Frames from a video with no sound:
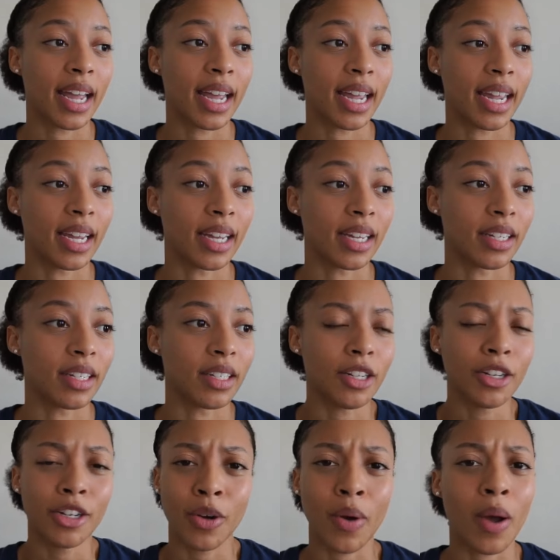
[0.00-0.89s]
and
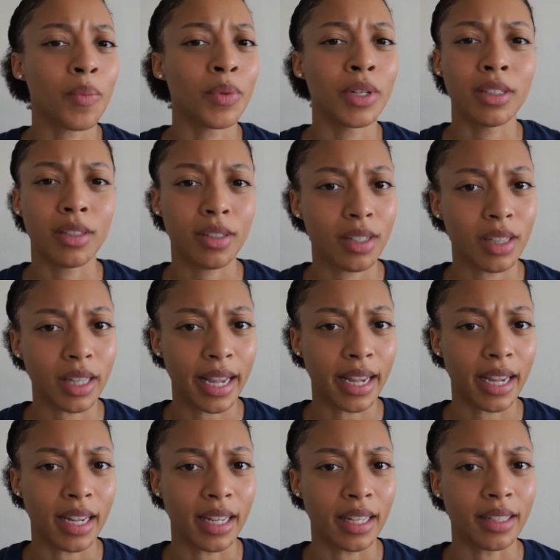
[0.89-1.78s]
you know, I wanna look
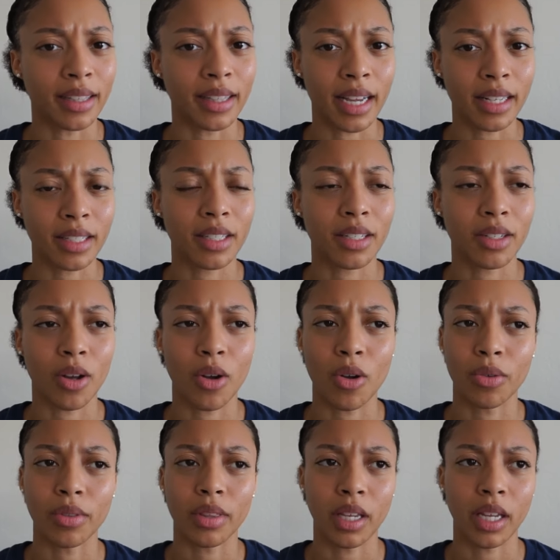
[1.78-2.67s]
like it. That's the
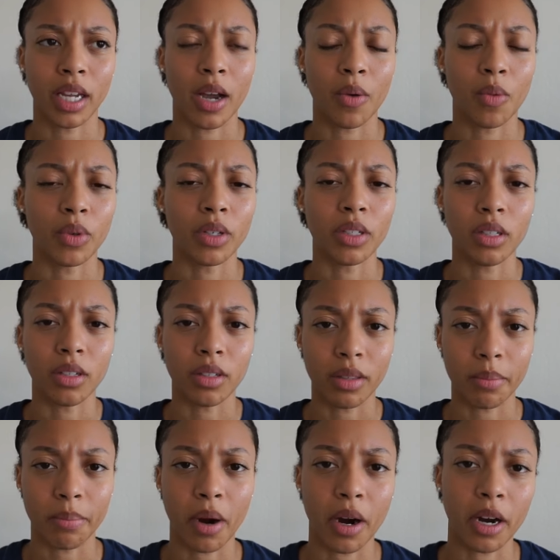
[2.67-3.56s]
whole thing. I wanna
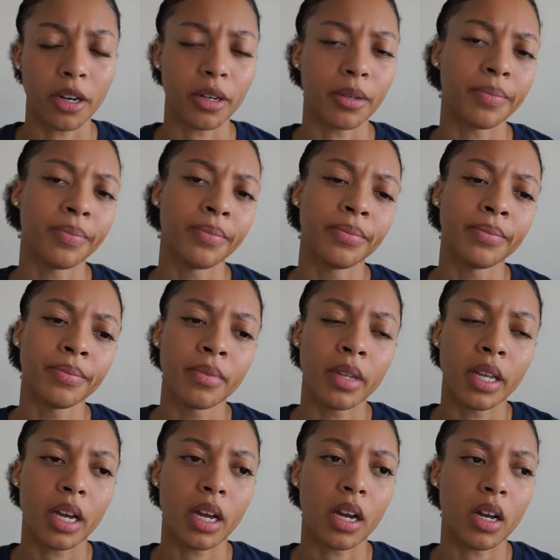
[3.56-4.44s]
look the part,
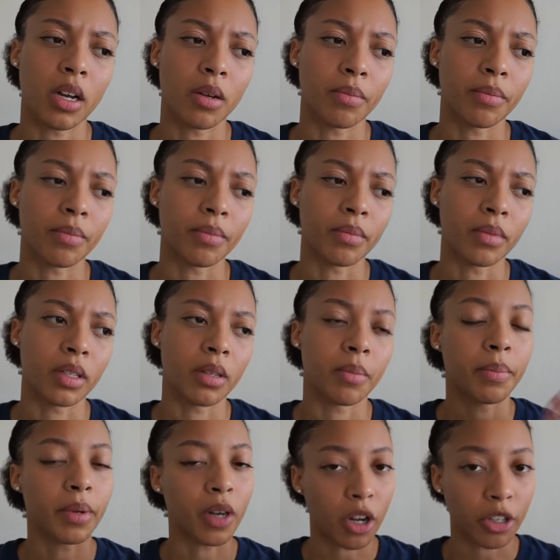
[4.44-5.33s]
um,
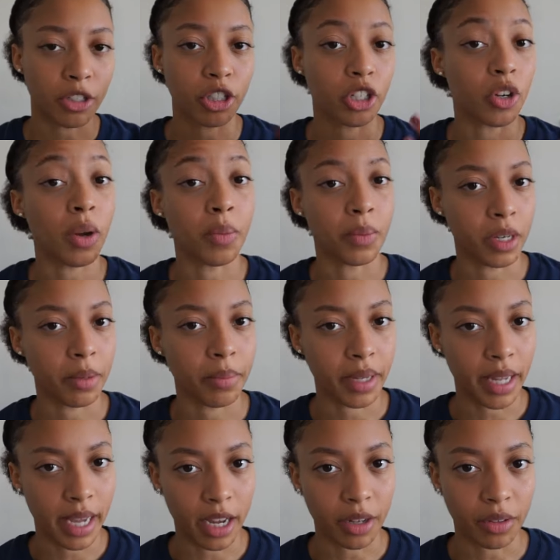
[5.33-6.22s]
but also I wanna
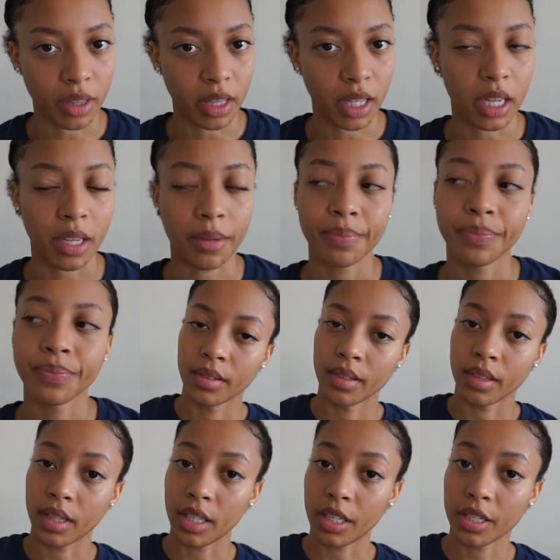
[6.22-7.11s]
be healthy.
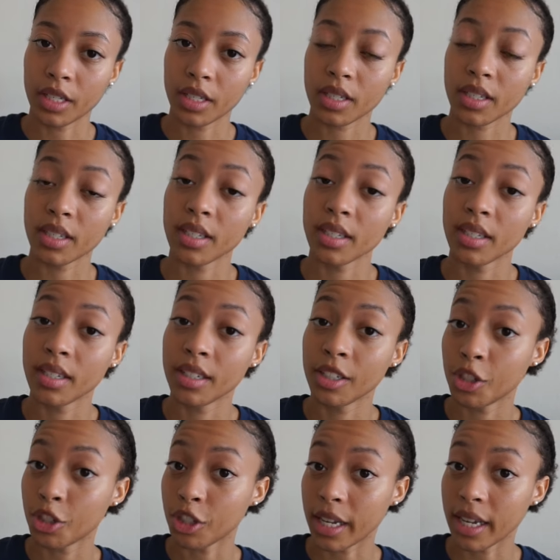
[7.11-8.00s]
This
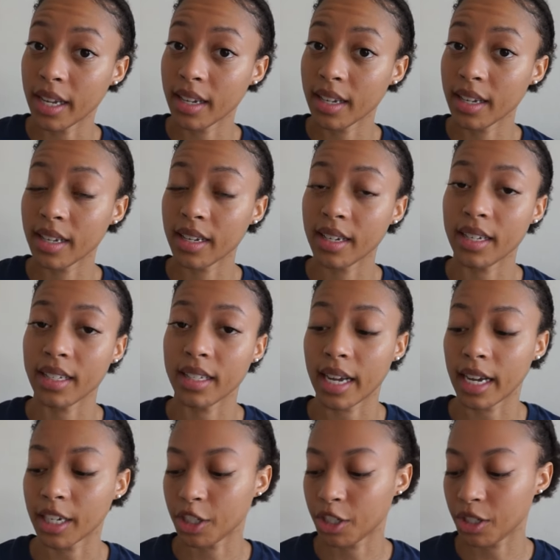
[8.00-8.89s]
shake is
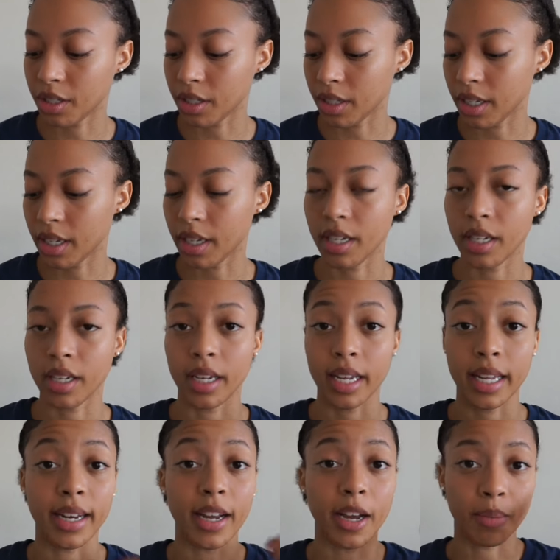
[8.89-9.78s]

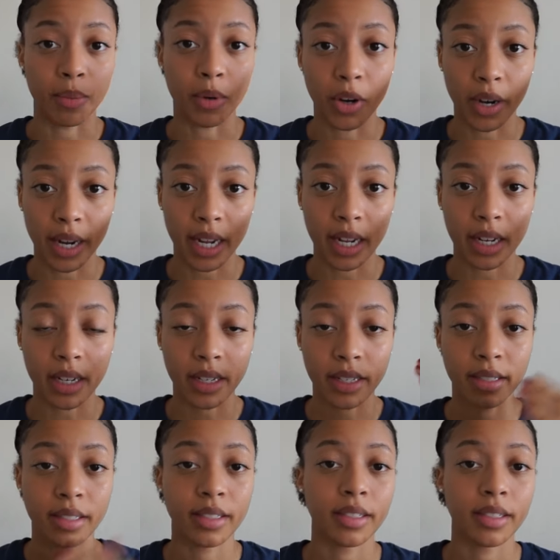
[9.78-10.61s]
actually an upgrade